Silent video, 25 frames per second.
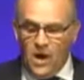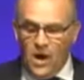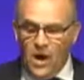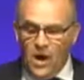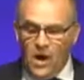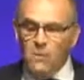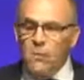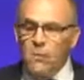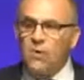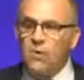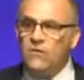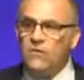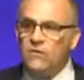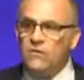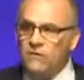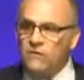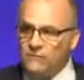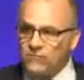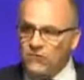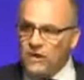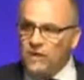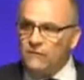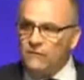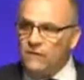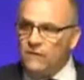I want a
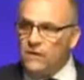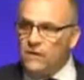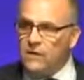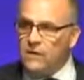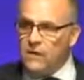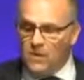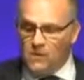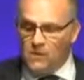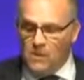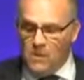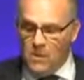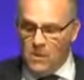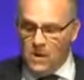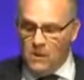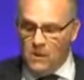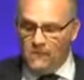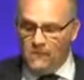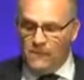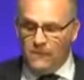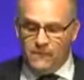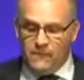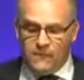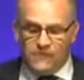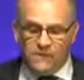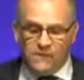strengthened
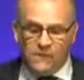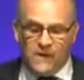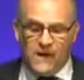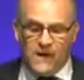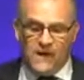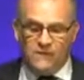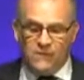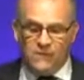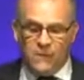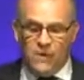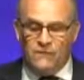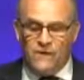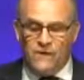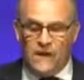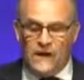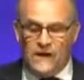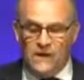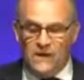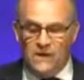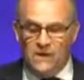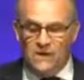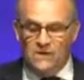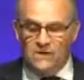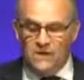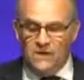Commonwealth that protects our
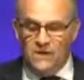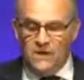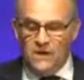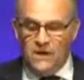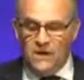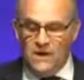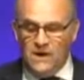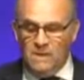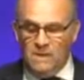values,